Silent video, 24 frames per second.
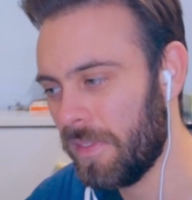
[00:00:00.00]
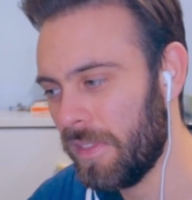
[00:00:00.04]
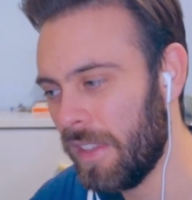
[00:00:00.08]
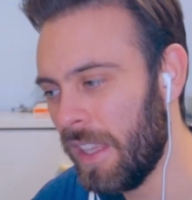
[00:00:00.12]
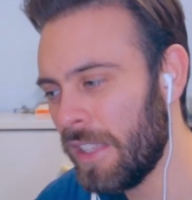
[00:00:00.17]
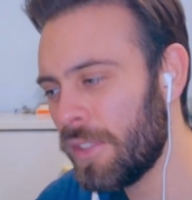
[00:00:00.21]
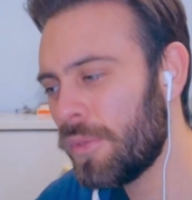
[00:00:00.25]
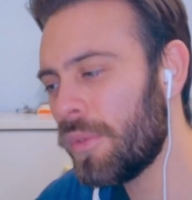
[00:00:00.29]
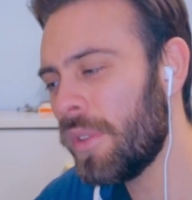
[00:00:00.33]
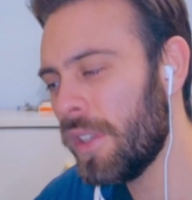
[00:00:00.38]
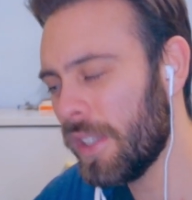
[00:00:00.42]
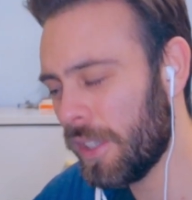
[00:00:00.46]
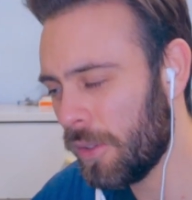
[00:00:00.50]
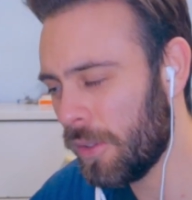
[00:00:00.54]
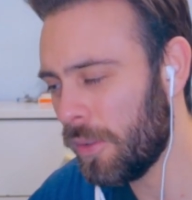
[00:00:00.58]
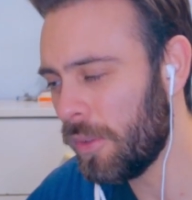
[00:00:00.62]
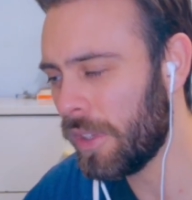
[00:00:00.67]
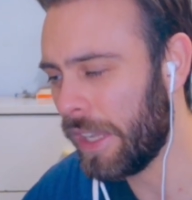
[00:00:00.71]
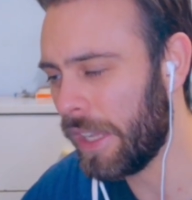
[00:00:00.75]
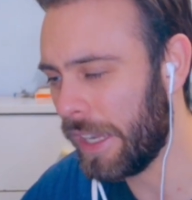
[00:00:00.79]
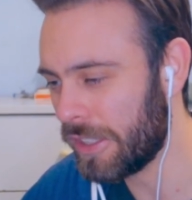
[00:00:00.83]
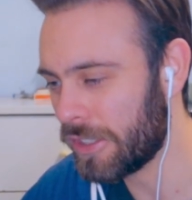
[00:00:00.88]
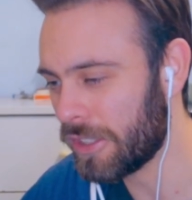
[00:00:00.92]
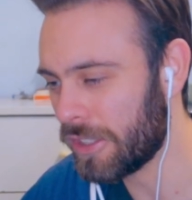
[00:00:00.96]
That's really
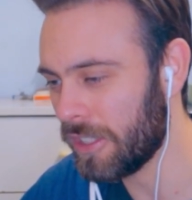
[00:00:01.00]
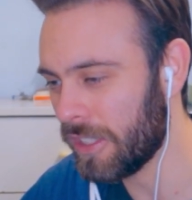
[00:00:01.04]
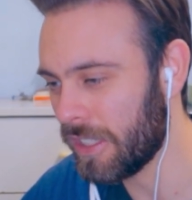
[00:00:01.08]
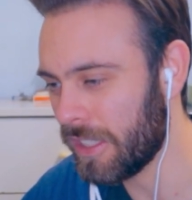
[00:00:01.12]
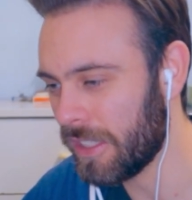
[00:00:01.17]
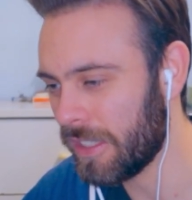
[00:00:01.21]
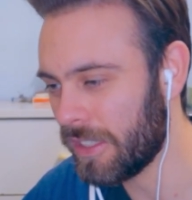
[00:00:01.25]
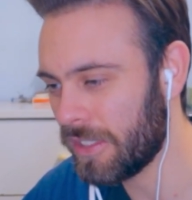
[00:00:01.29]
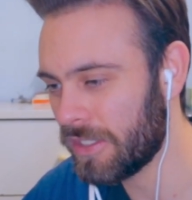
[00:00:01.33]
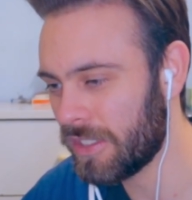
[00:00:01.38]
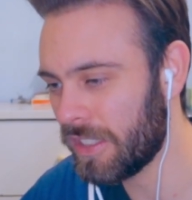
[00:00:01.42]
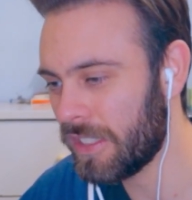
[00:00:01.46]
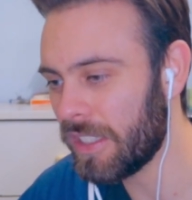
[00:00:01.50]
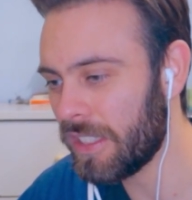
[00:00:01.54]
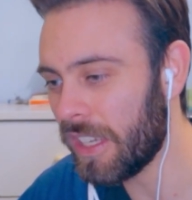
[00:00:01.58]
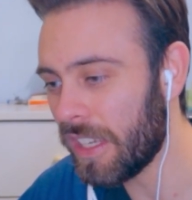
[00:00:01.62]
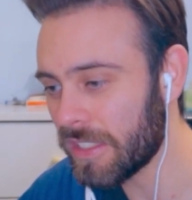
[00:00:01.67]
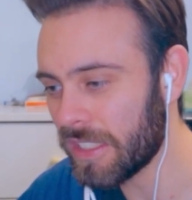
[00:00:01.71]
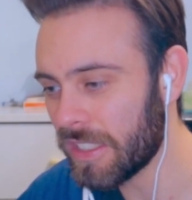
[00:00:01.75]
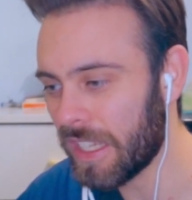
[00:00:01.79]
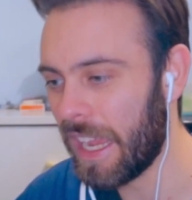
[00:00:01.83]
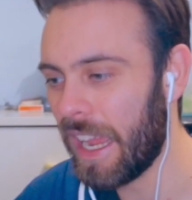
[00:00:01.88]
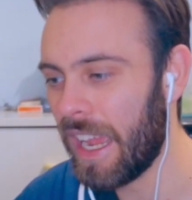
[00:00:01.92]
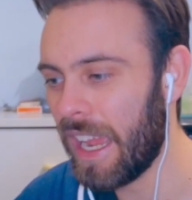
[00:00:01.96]
cool actually, because it
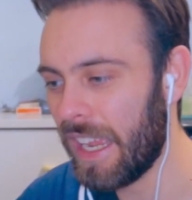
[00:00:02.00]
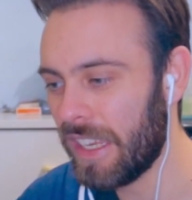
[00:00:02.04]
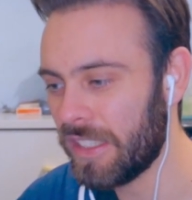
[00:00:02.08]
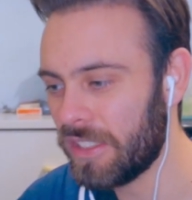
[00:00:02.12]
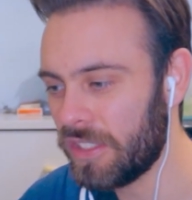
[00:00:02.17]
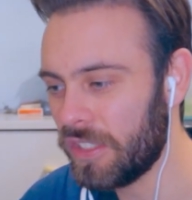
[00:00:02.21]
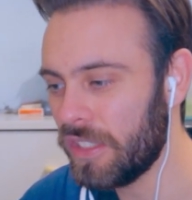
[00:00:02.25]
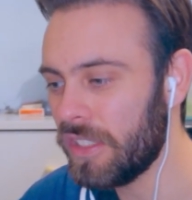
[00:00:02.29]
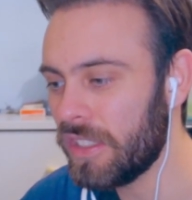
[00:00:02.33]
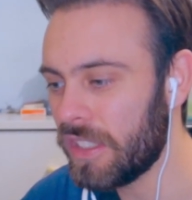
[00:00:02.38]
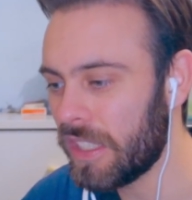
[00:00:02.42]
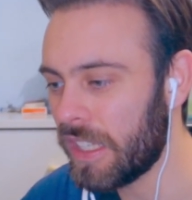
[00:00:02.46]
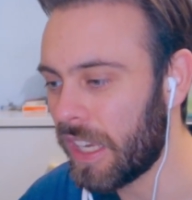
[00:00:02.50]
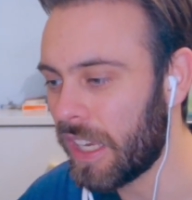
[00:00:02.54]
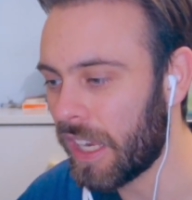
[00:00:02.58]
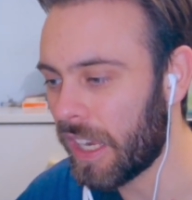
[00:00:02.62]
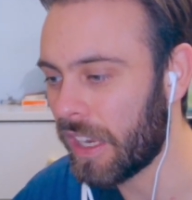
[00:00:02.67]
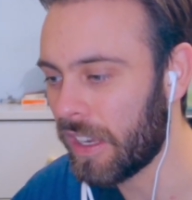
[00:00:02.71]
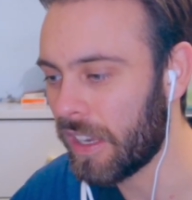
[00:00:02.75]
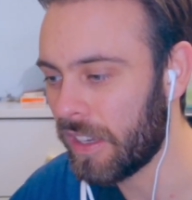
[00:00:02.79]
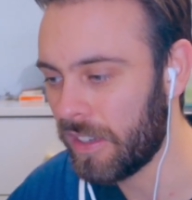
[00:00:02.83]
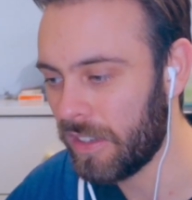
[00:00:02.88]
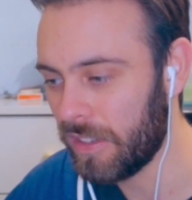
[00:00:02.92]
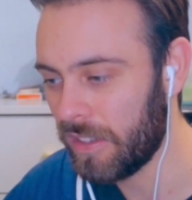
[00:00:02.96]
does add to
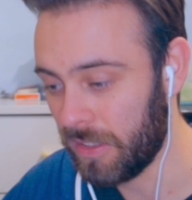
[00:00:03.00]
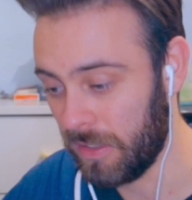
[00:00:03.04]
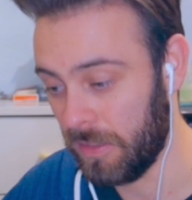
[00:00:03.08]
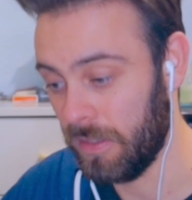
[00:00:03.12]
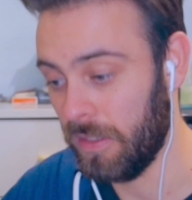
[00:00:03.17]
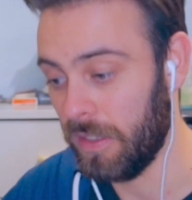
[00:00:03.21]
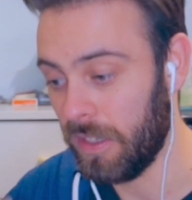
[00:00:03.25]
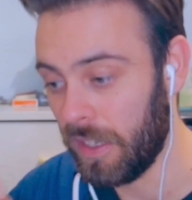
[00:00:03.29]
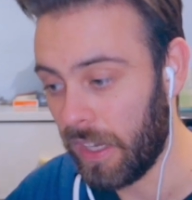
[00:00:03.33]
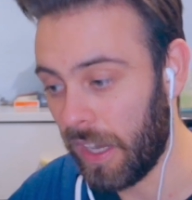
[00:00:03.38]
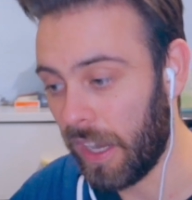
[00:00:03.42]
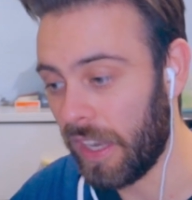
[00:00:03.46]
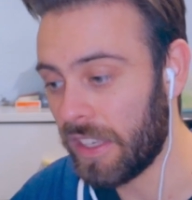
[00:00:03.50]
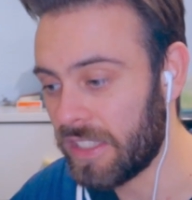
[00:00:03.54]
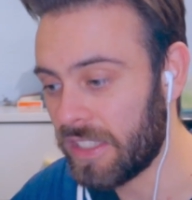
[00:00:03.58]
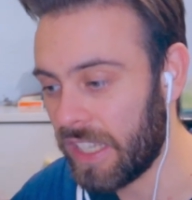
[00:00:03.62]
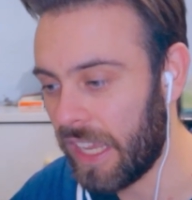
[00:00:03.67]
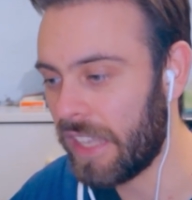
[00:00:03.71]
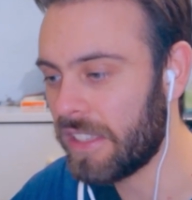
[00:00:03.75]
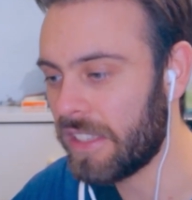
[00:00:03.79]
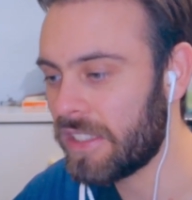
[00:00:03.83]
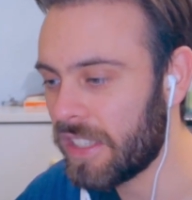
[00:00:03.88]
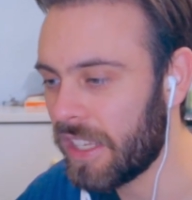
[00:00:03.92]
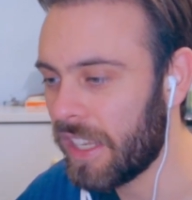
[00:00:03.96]
the
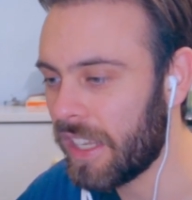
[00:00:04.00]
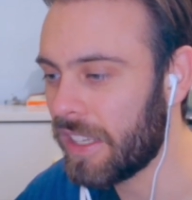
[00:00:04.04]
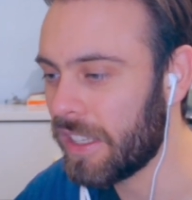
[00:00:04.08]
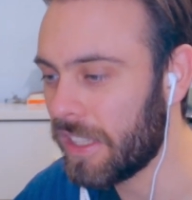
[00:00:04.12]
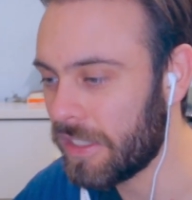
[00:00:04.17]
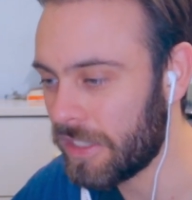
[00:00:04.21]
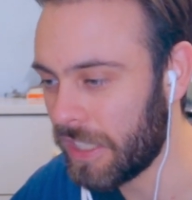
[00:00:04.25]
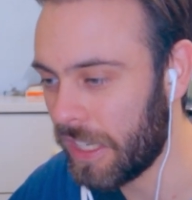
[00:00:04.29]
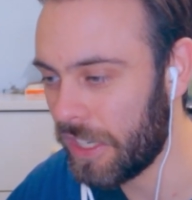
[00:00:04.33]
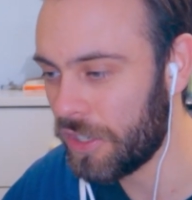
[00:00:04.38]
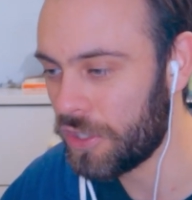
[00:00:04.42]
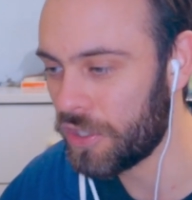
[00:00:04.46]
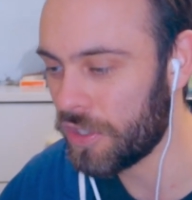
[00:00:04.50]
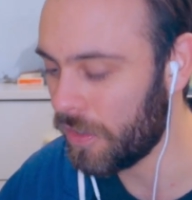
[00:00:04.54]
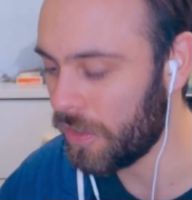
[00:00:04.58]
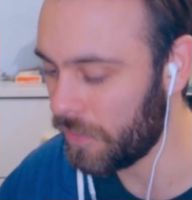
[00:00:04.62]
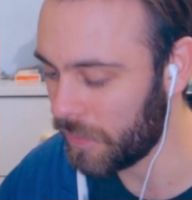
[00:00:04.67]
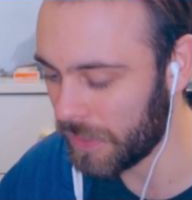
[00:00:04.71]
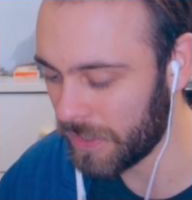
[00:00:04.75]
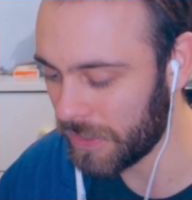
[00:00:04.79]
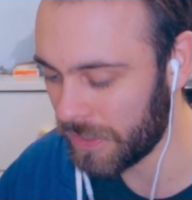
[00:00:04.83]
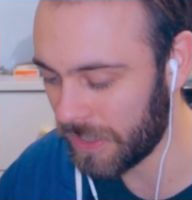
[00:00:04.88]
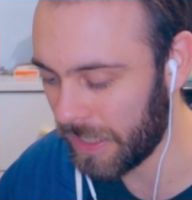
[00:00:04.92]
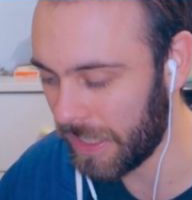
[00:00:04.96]
intensity and the tension
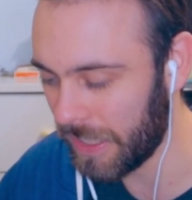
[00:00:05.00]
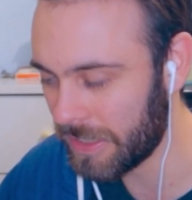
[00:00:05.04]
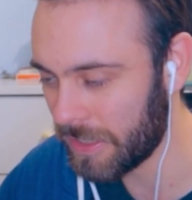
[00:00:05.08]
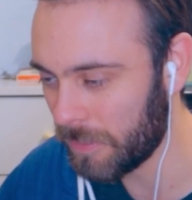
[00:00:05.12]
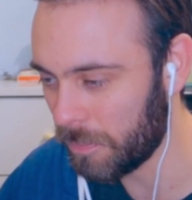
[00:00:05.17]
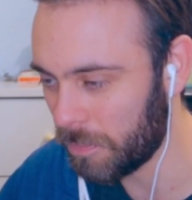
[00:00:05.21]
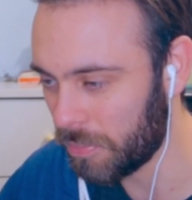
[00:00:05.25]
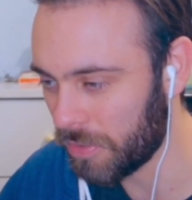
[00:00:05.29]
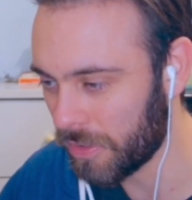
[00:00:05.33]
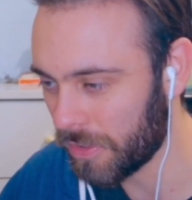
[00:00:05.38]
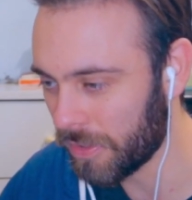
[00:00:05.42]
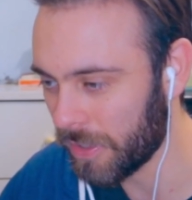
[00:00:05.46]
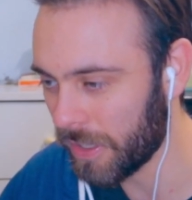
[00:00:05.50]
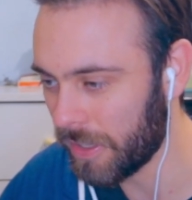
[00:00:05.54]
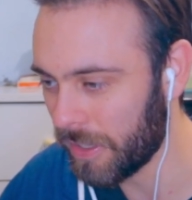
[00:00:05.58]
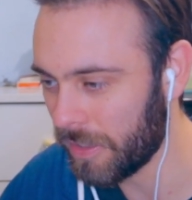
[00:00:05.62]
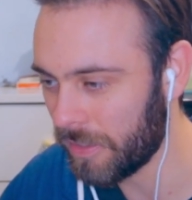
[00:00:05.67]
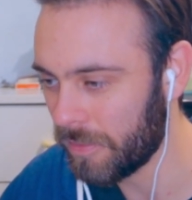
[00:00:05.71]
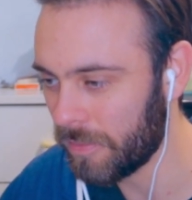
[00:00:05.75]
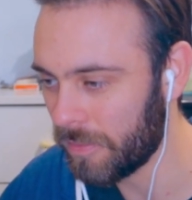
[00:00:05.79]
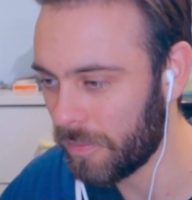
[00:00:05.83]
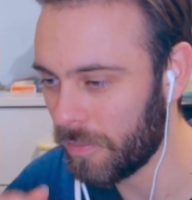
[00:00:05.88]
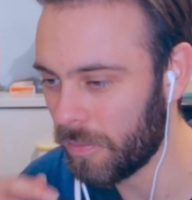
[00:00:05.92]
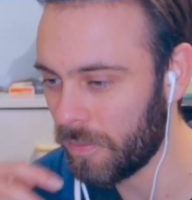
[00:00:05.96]
of it. So that's a
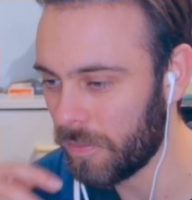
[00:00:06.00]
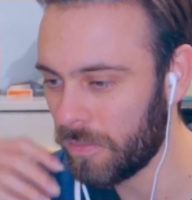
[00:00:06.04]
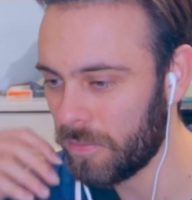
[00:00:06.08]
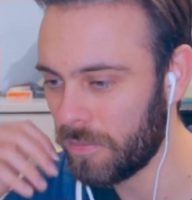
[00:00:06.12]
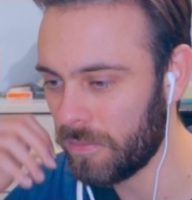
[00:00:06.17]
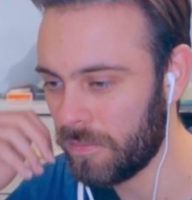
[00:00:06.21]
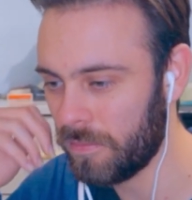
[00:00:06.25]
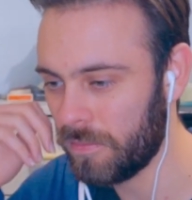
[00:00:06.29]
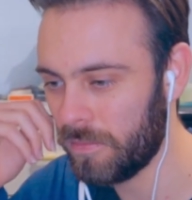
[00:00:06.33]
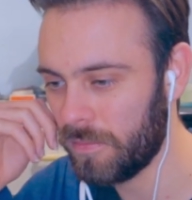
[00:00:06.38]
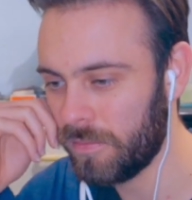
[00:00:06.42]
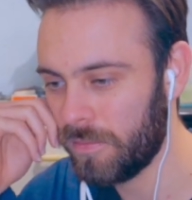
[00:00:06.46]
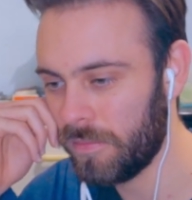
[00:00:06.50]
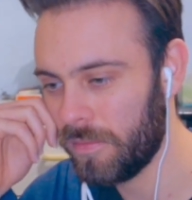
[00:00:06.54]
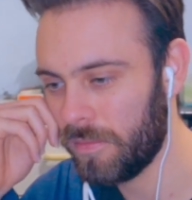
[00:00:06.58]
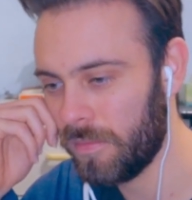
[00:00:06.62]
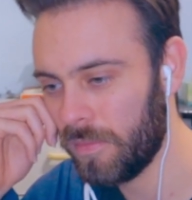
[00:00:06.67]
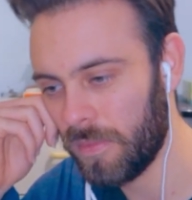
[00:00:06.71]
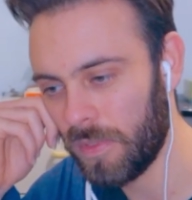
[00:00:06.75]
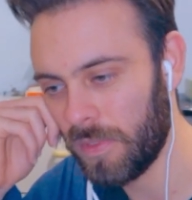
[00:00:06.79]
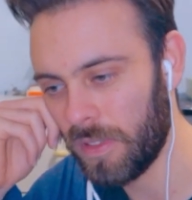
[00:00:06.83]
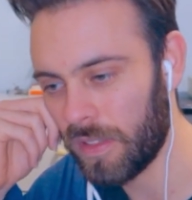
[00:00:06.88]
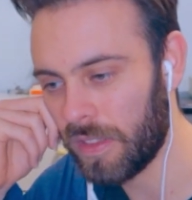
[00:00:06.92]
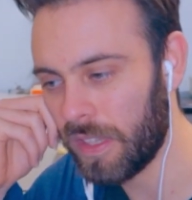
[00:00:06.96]
brilliant
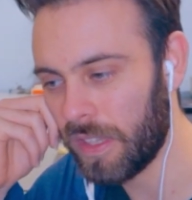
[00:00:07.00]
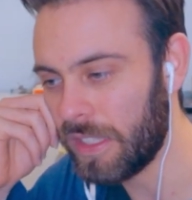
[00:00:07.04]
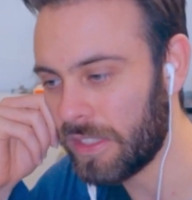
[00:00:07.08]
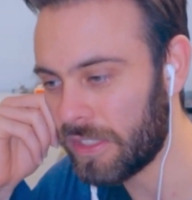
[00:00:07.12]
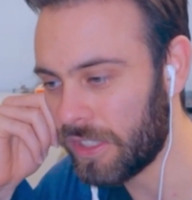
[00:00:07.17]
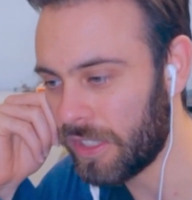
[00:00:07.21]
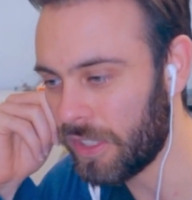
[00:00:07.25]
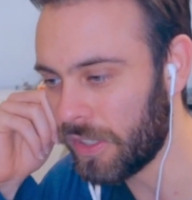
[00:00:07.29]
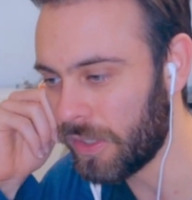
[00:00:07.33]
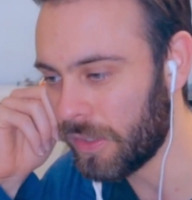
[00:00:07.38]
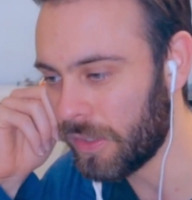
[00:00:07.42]
thing to